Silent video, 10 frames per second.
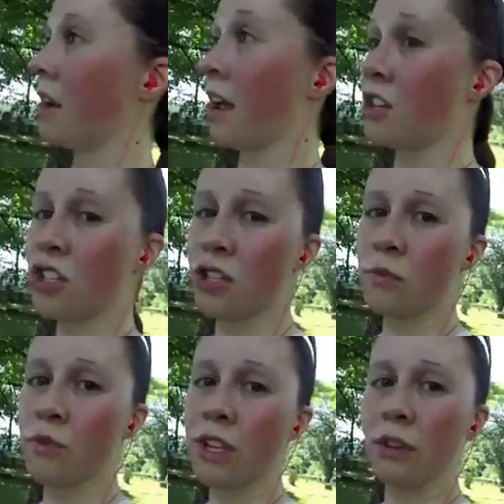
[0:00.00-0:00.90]
I just
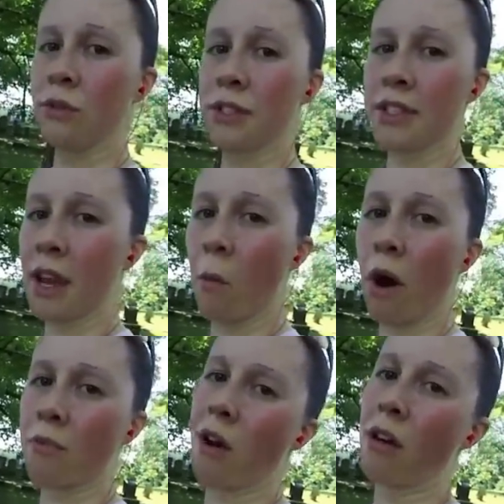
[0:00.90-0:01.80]
reuse the same
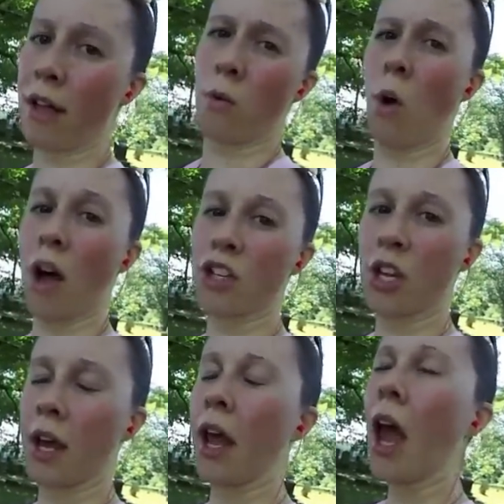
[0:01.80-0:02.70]
water bottle. I'll
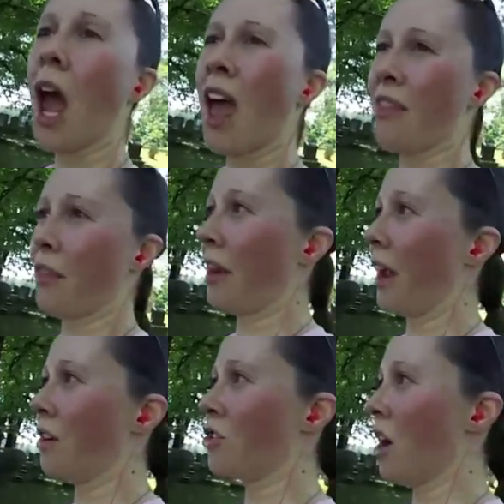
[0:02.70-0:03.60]
wash it and let it air